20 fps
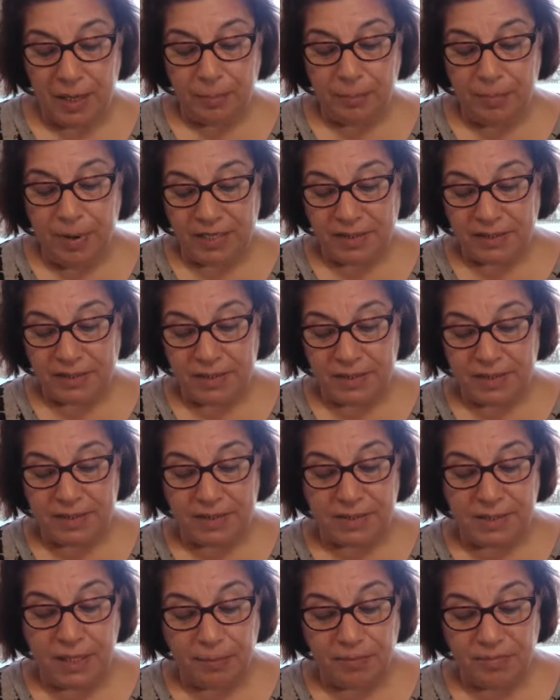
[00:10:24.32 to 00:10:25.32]
But
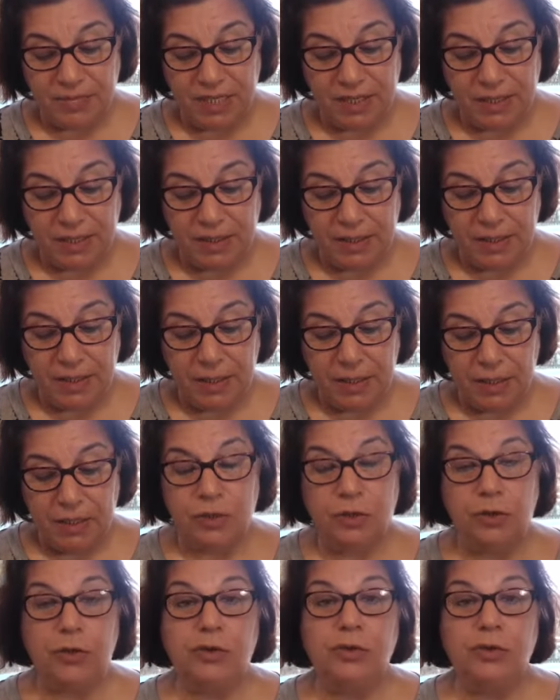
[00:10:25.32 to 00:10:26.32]
something
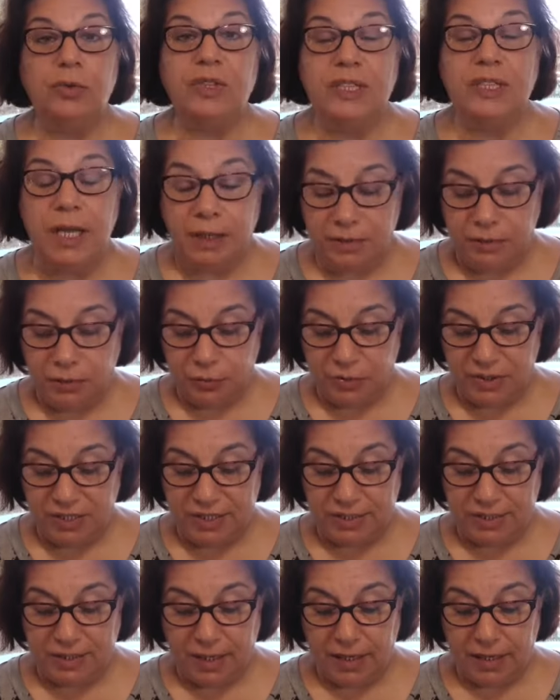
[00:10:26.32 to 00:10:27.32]
you, you're done
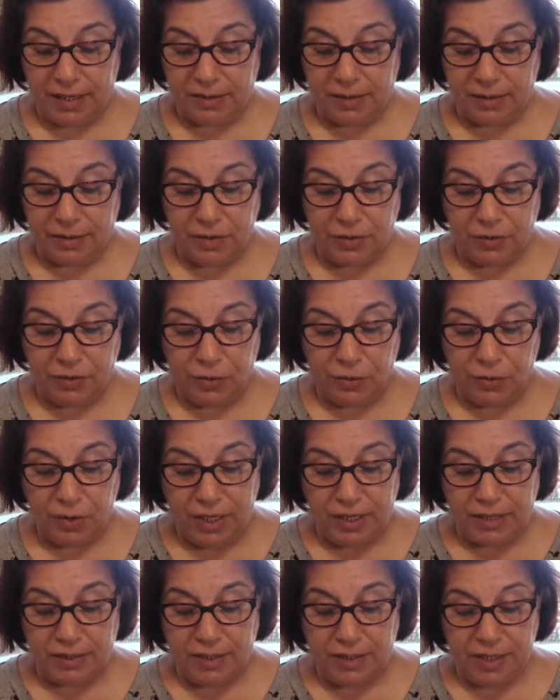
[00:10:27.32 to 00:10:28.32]
with that. You know,
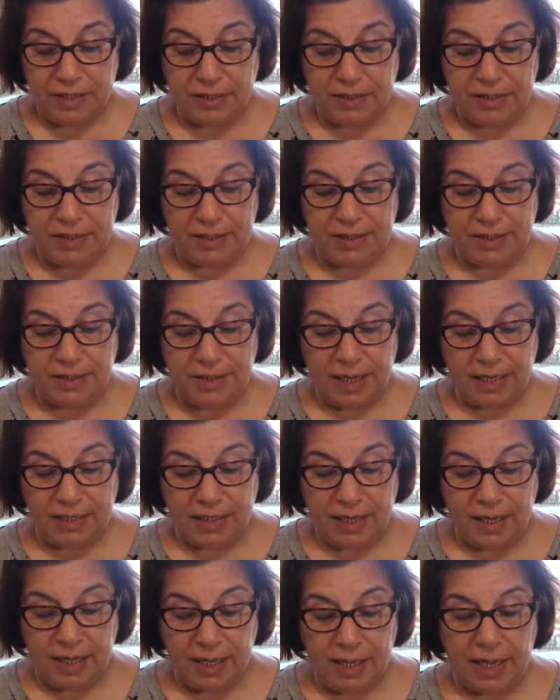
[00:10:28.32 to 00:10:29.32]
there is
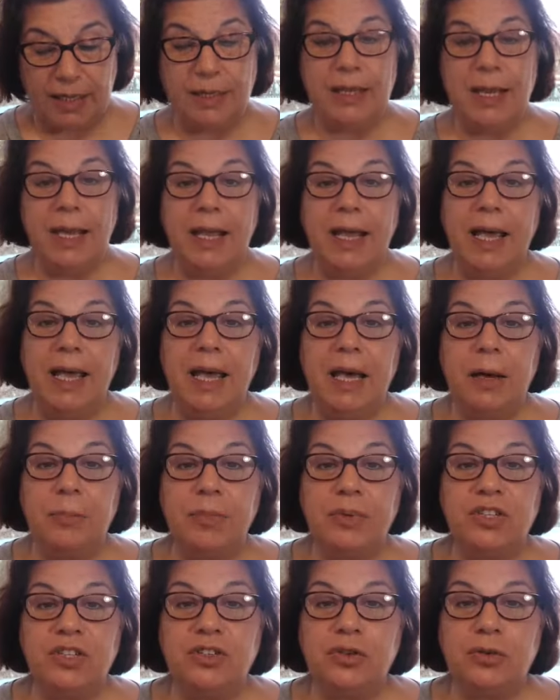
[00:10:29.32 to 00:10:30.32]
like a, a
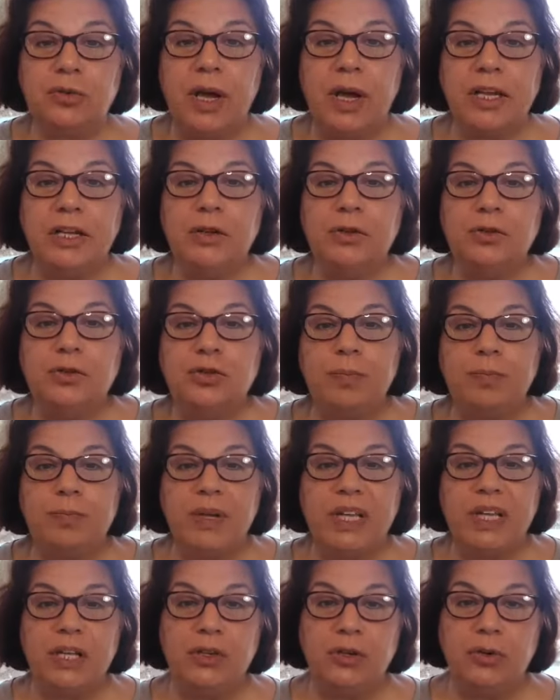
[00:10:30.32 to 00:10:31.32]
lamb trying to
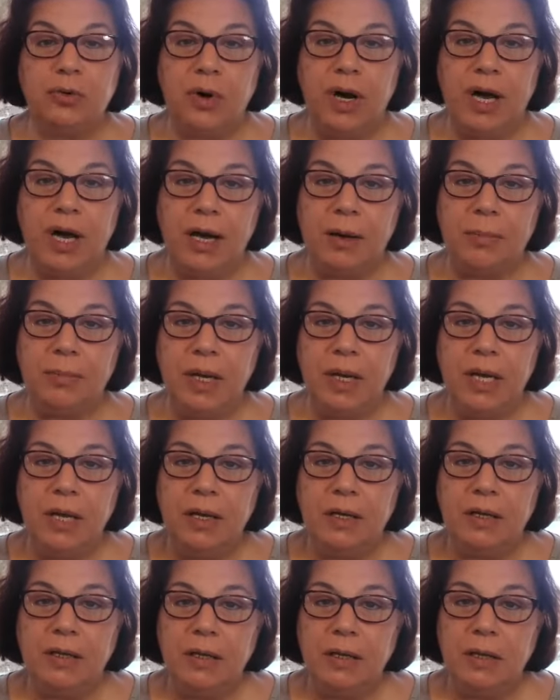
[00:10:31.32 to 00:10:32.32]
pick you up.
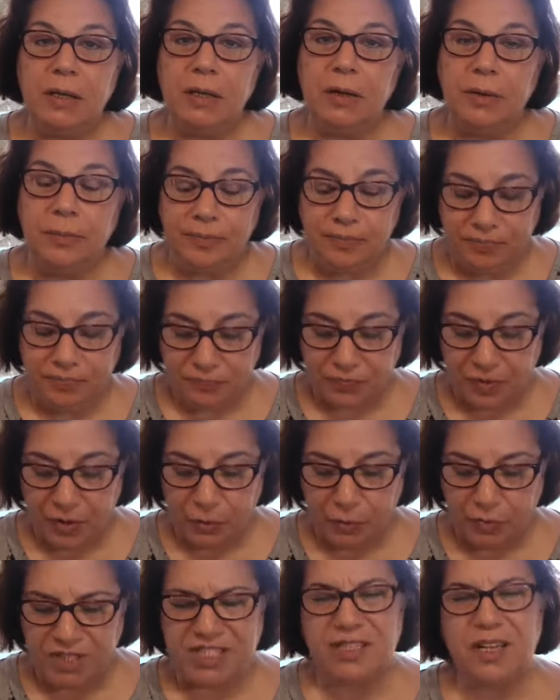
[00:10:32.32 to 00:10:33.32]
Um,
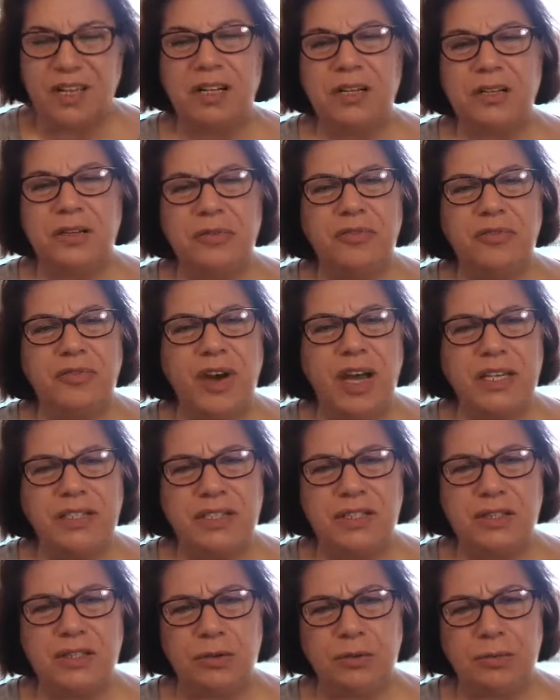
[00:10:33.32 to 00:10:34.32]
we
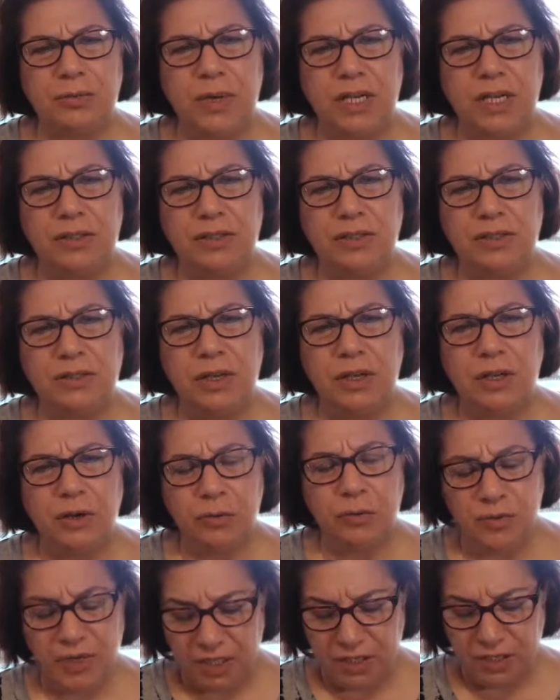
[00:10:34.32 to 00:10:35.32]
sacrifice so much,
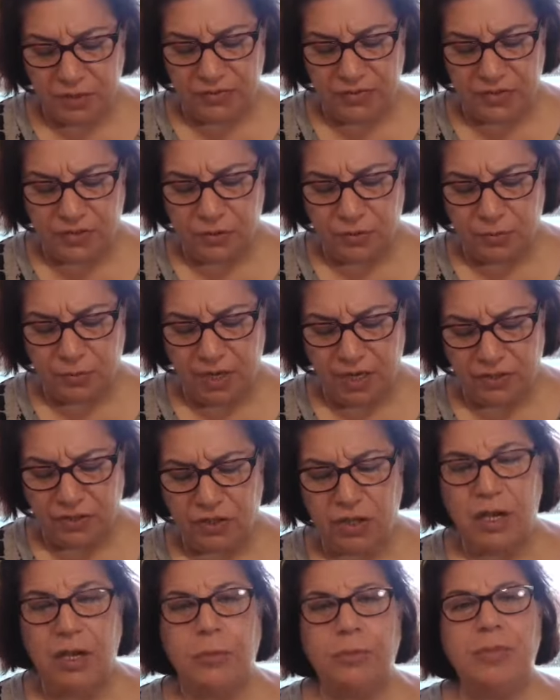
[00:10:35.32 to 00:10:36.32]
we give so
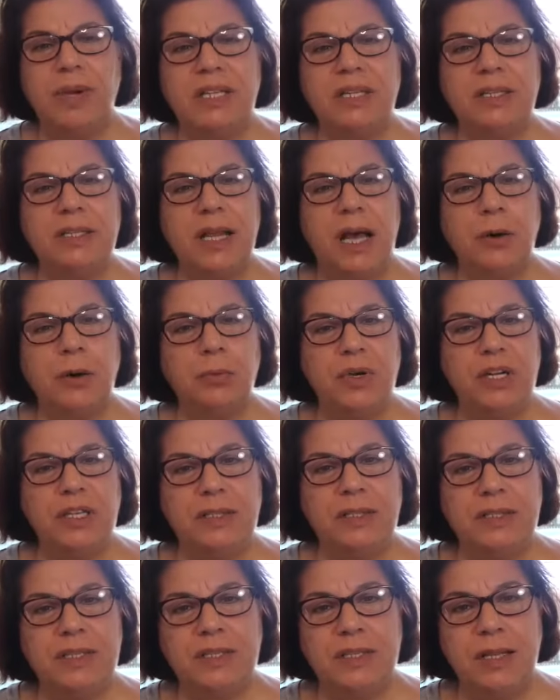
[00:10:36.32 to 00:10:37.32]
much, but now
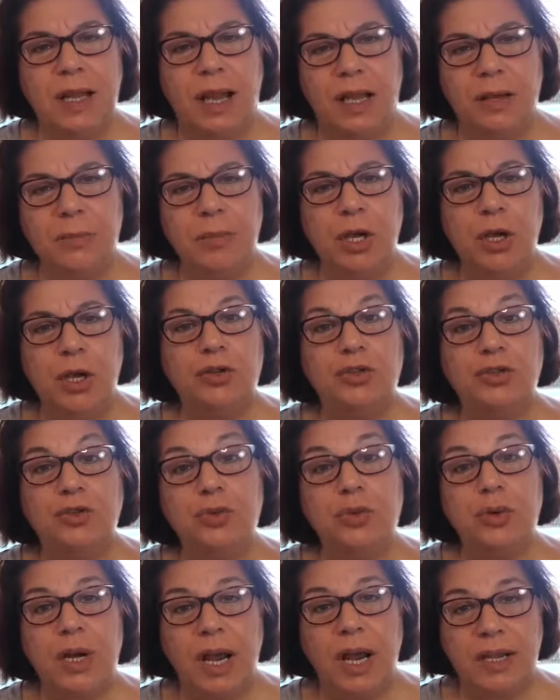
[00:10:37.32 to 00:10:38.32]
it is time
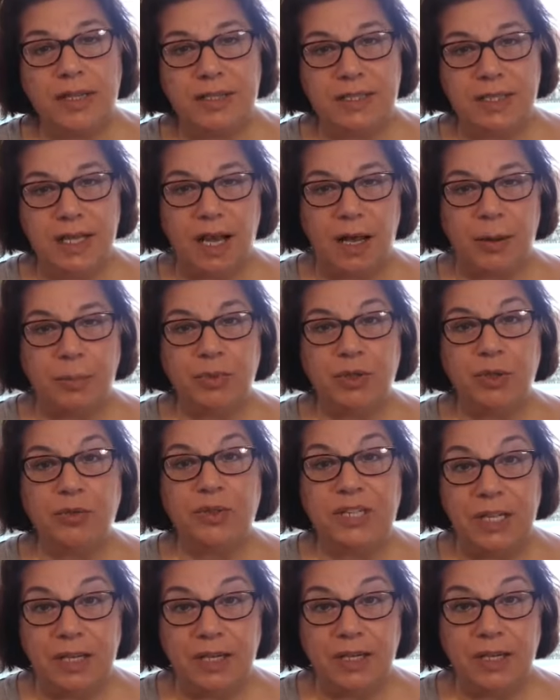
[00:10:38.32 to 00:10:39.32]
to rise up, to
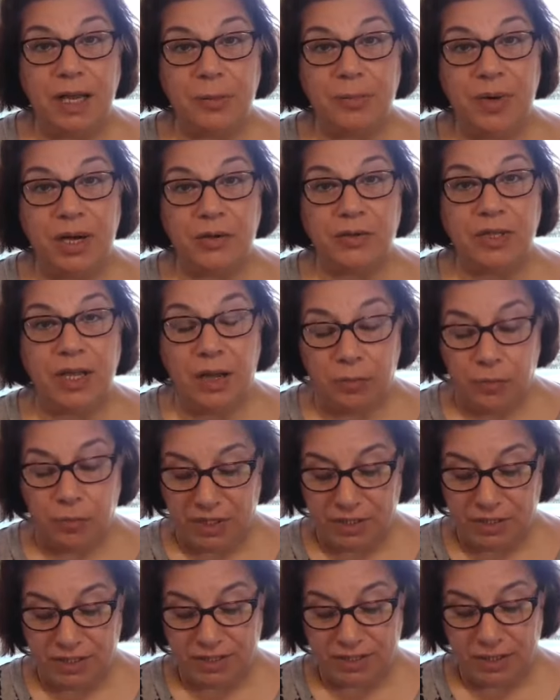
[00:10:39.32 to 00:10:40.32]
think about
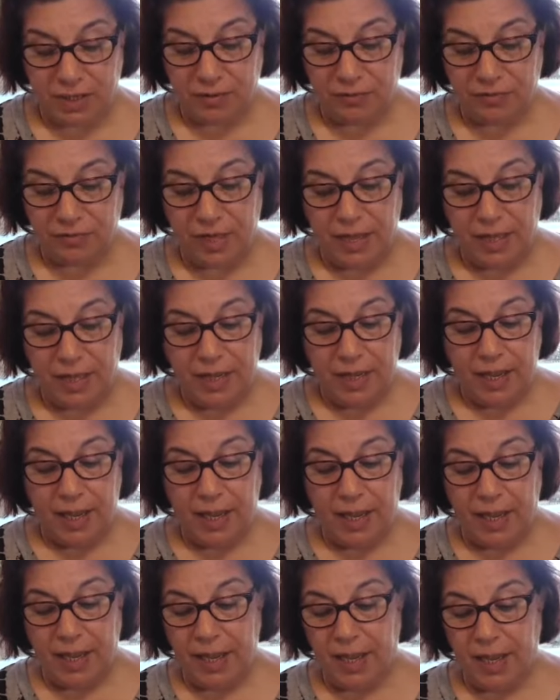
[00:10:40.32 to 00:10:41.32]
ourselves.
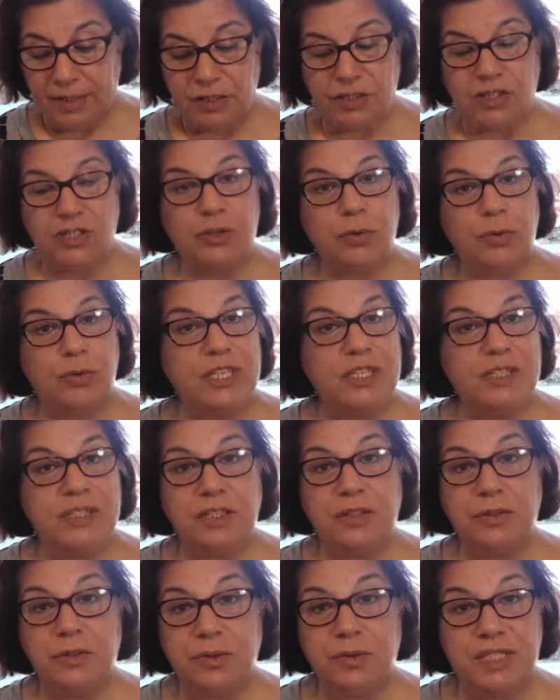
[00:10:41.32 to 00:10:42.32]
And it's so
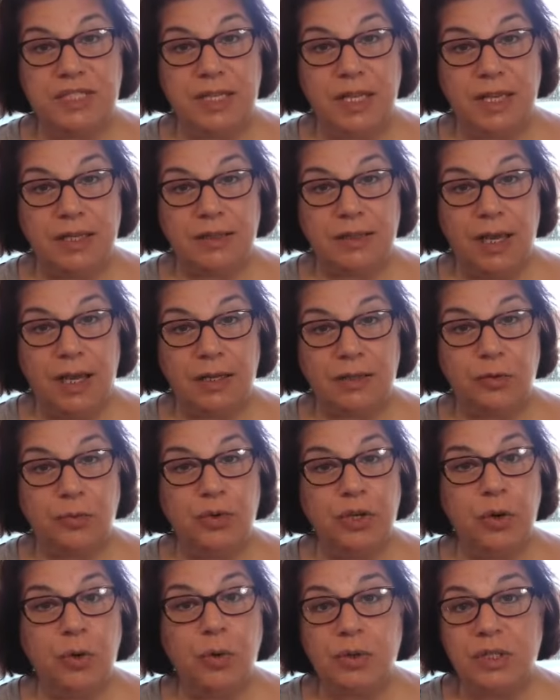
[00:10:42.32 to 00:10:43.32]
easy to say that.
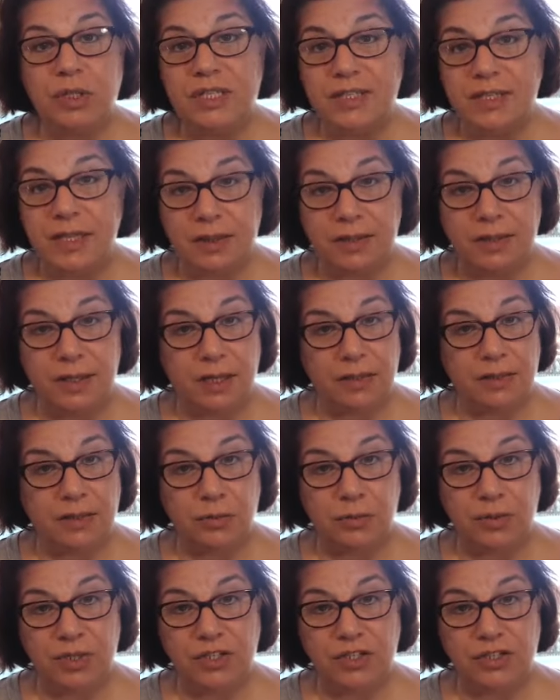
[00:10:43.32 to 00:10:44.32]
We all say that
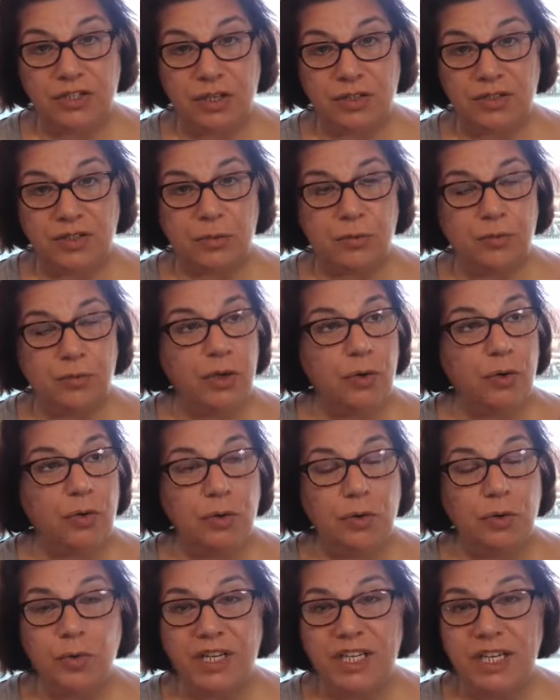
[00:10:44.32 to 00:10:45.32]
to each other. We
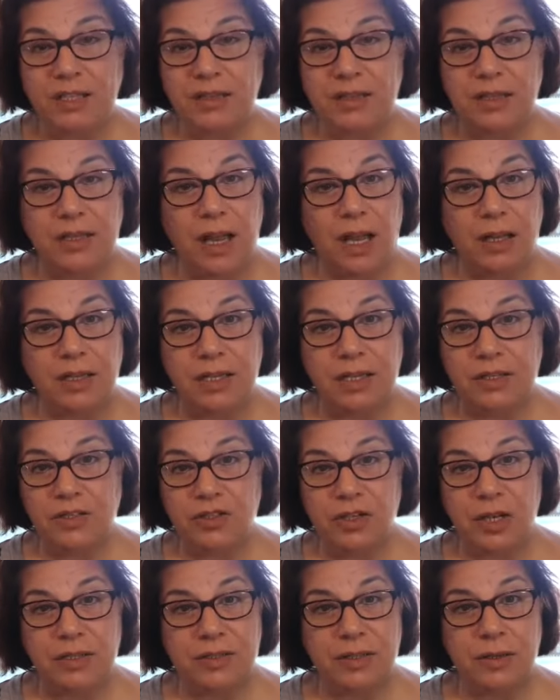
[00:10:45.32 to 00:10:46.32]
all want to tell
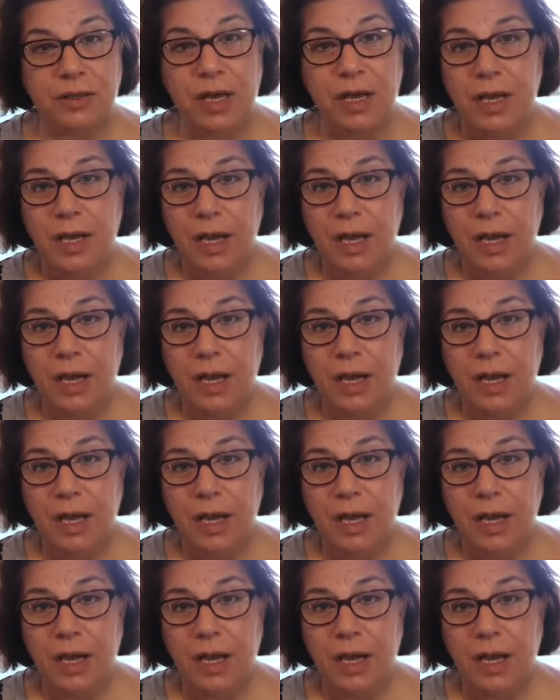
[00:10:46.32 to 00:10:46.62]
each other